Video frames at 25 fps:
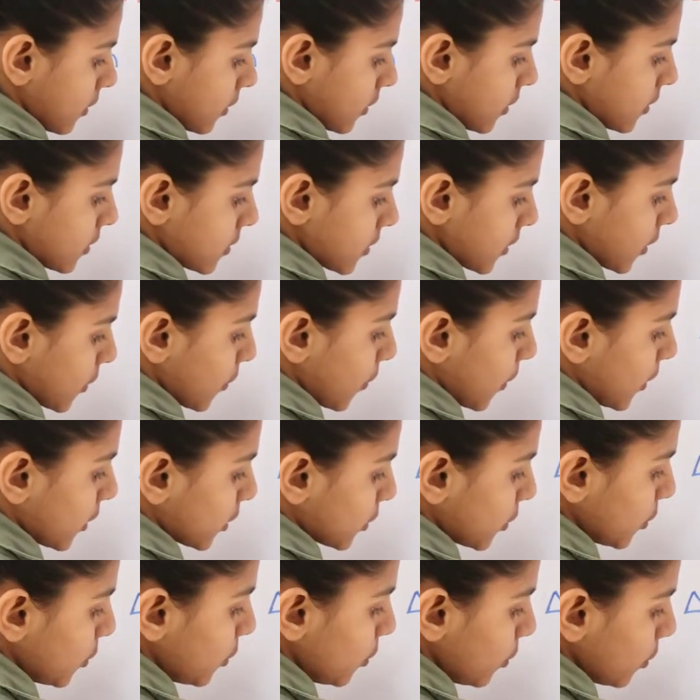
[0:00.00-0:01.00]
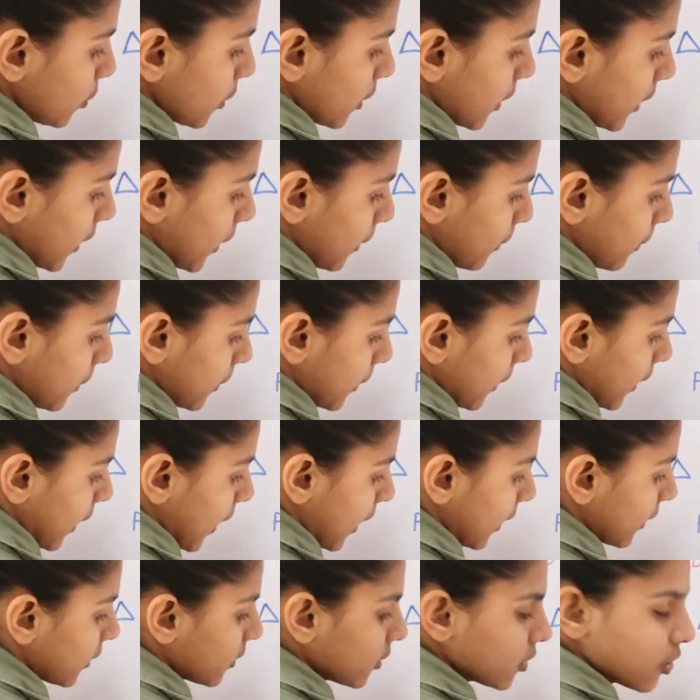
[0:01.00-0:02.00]
is equal to AB
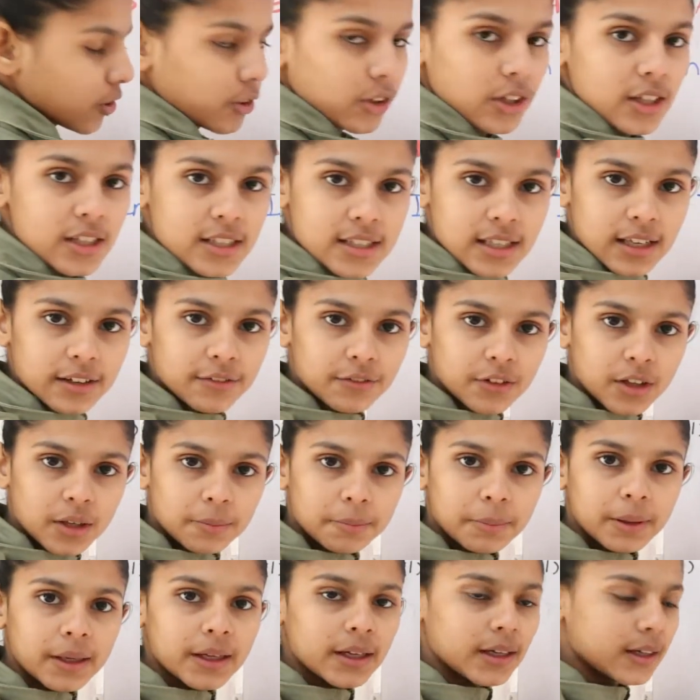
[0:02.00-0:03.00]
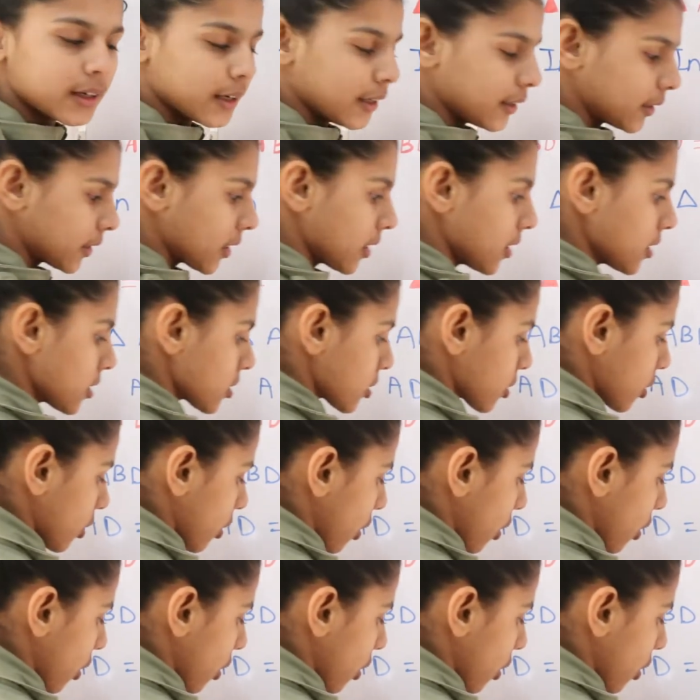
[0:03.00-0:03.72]
and the reason will be it is